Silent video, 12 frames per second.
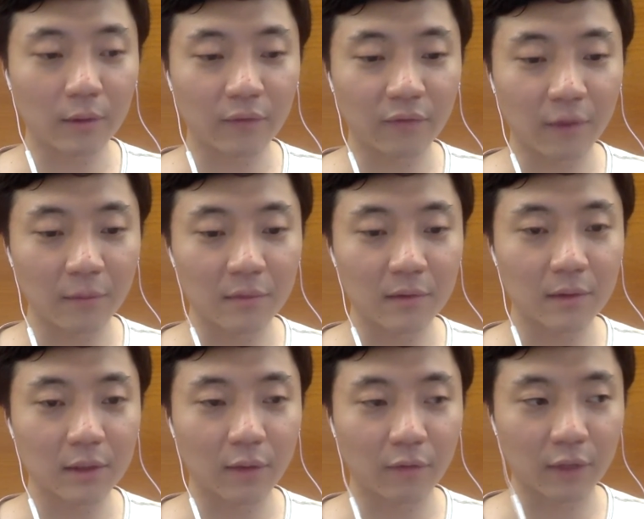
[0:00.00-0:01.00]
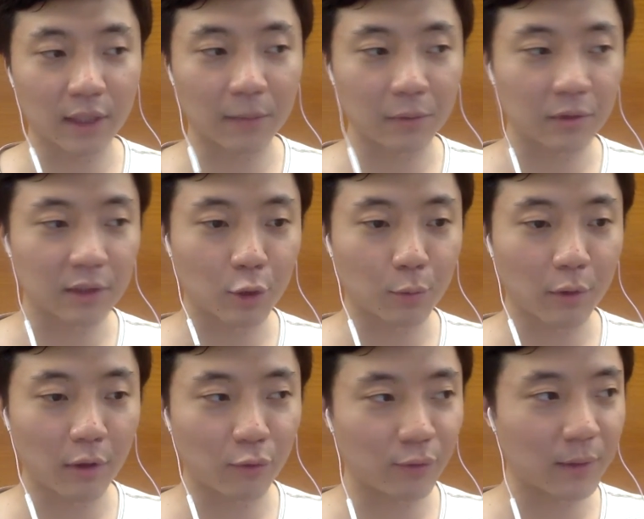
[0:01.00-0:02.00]
for example
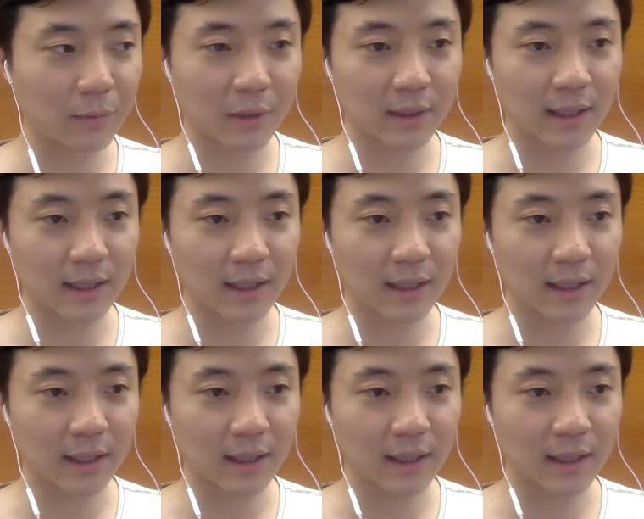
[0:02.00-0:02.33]
0.3%